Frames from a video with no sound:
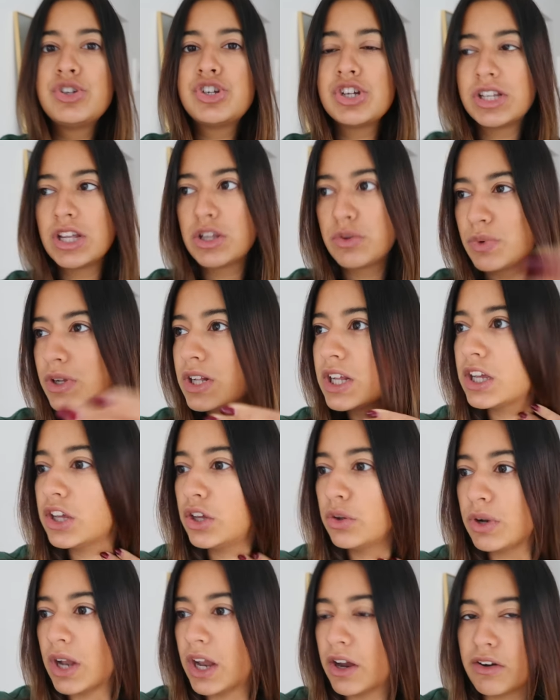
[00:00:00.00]
which is this really
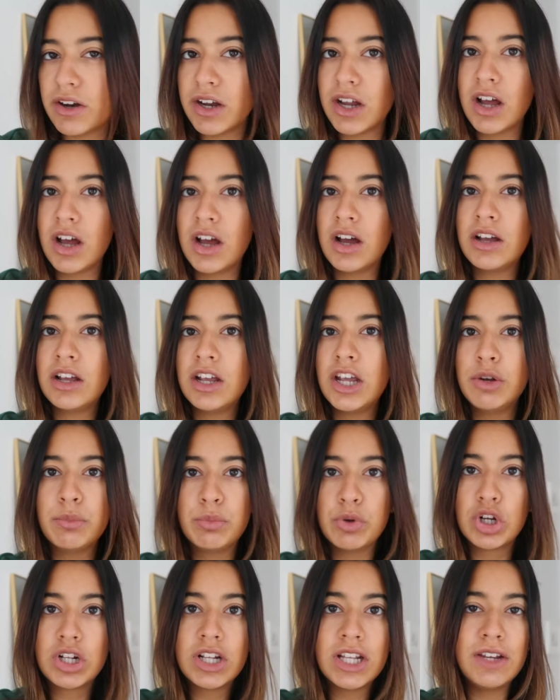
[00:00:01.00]
cute area in
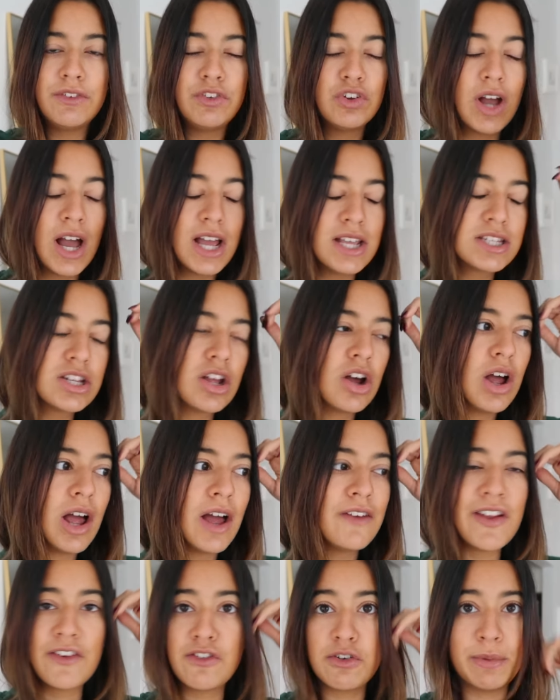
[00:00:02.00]
Brooklyn if you guys
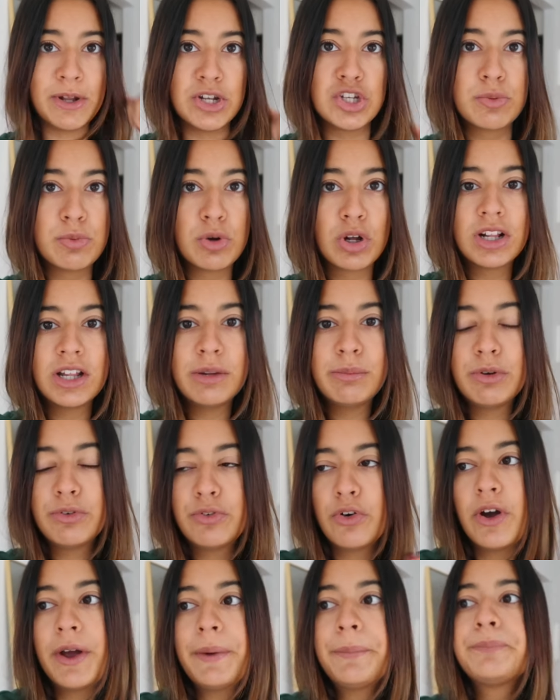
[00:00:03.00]
have never been to Brooklyn
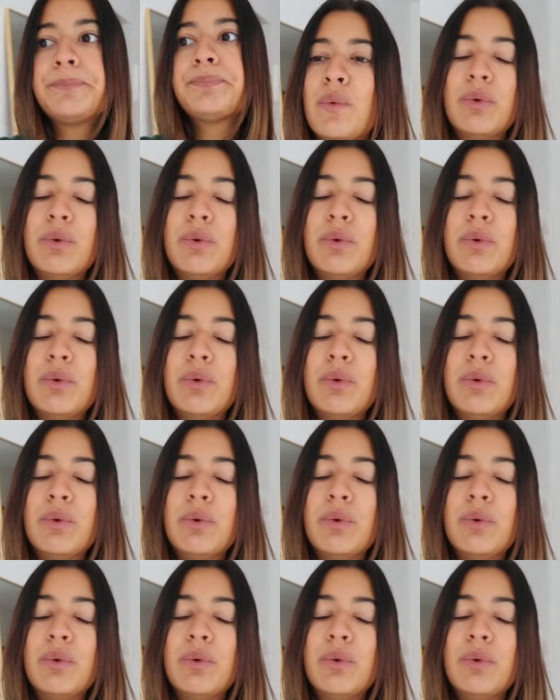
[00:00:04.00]
before.